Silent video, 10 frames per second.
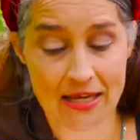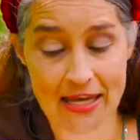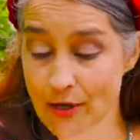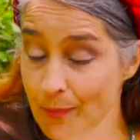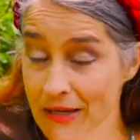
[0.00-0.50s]

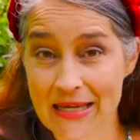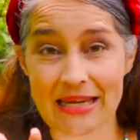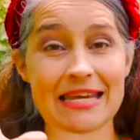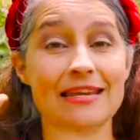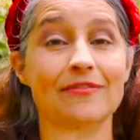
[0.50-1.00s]
it could be
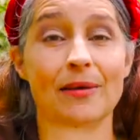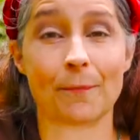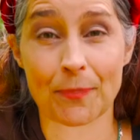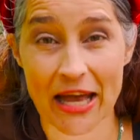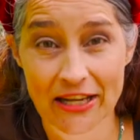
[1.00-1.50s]

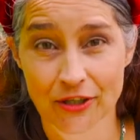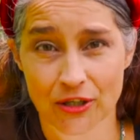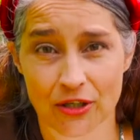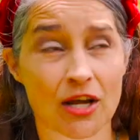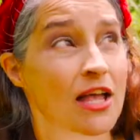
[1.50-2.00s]
even
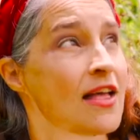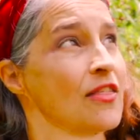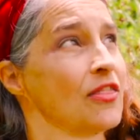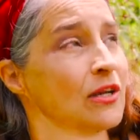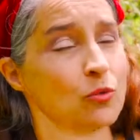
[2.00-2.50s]
better
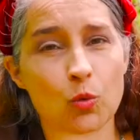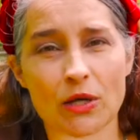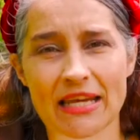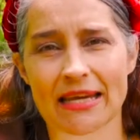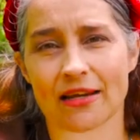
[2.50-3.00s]
than
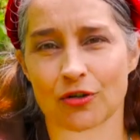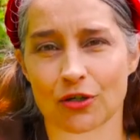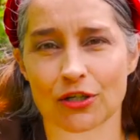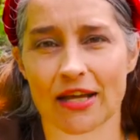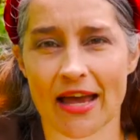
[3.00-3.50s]
we
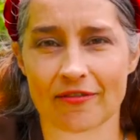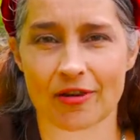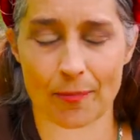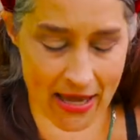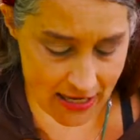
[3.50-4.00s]
could have
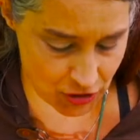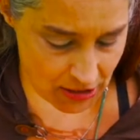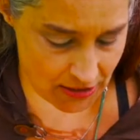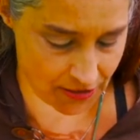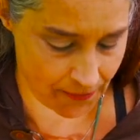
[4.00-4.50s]

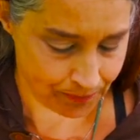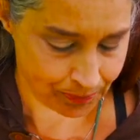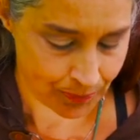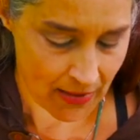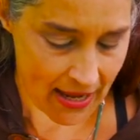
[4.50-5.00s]
imagined.
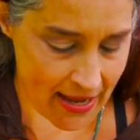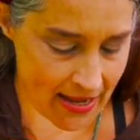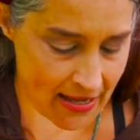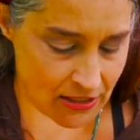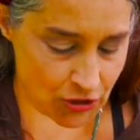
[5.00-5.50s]

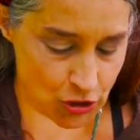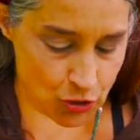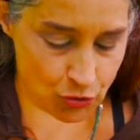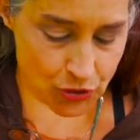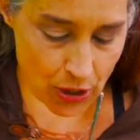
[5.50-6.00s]
And
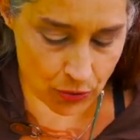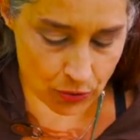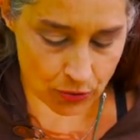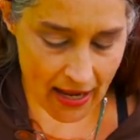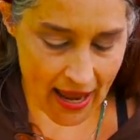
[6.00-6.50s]
you
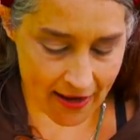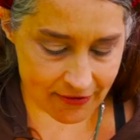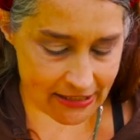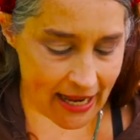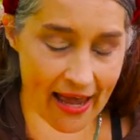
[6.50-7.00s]
don't
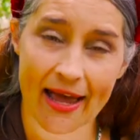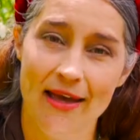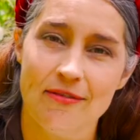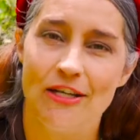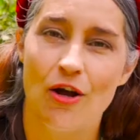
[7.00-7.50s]
have to
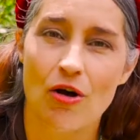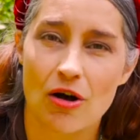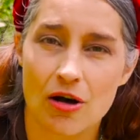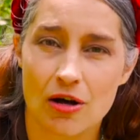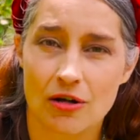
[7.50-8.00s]
have it
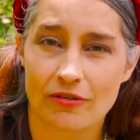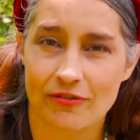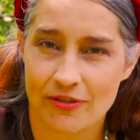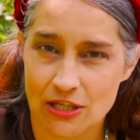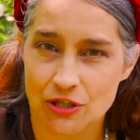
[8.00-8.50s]
all
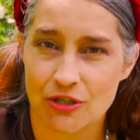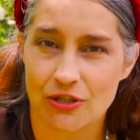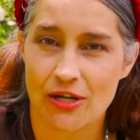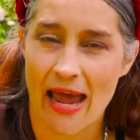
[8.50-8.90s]
figured